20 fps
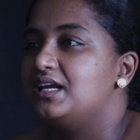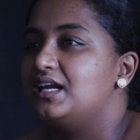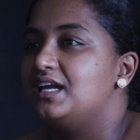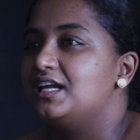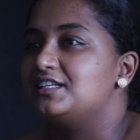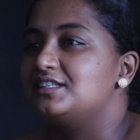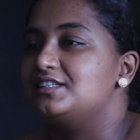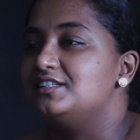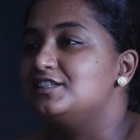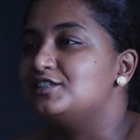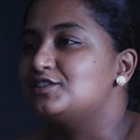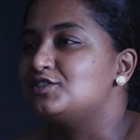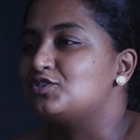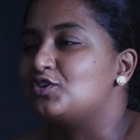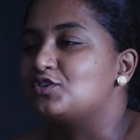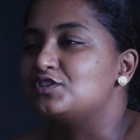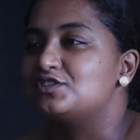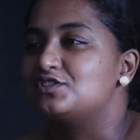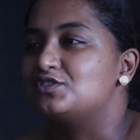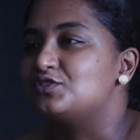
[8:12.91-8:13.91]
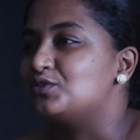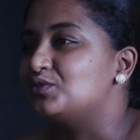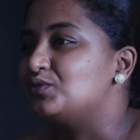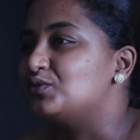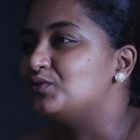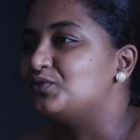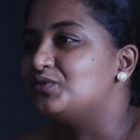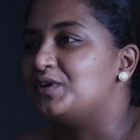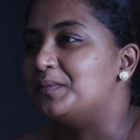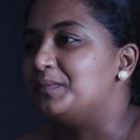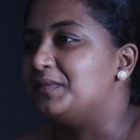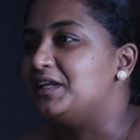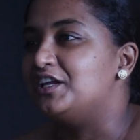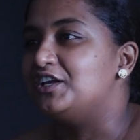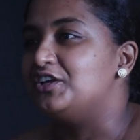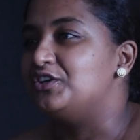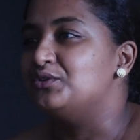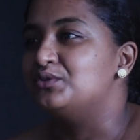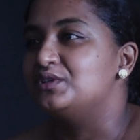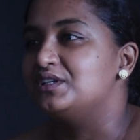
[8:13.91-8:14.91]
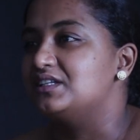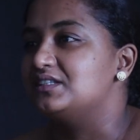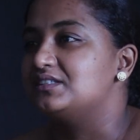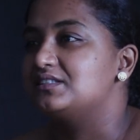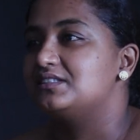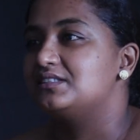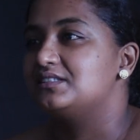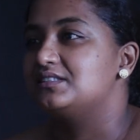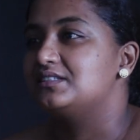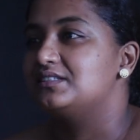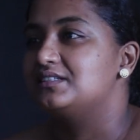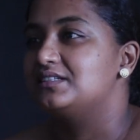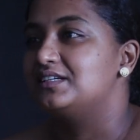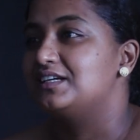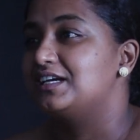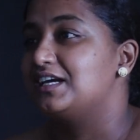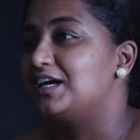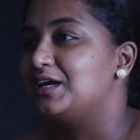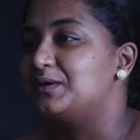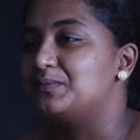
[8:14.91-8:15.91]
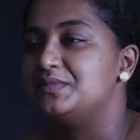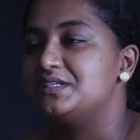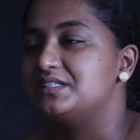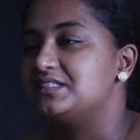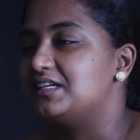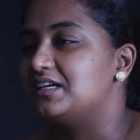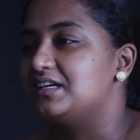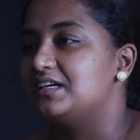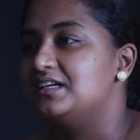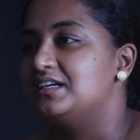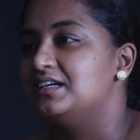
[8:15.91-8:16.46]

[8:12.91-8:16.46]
it distorts your family unit, kabisa.